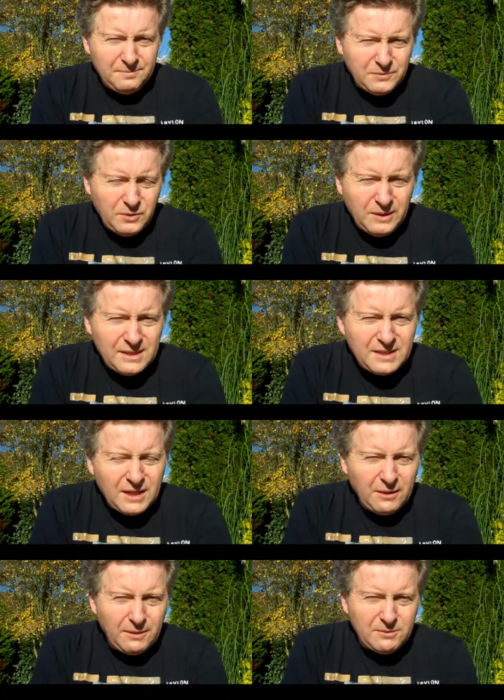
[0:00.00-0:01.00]
2 nights
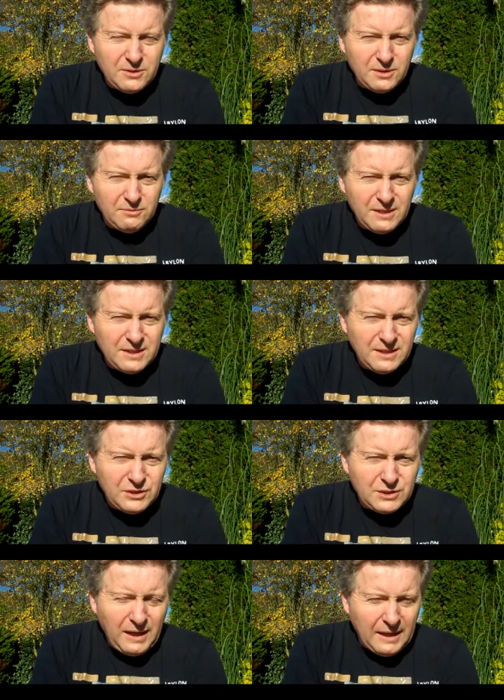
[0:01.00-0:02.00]
ago I was doing
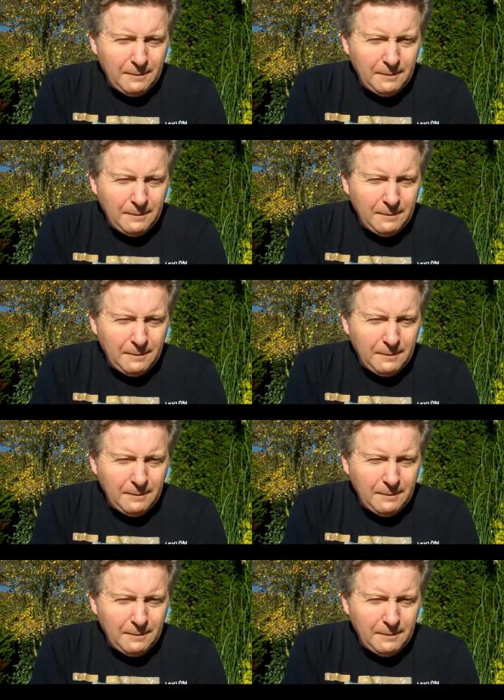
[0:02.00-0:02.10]
research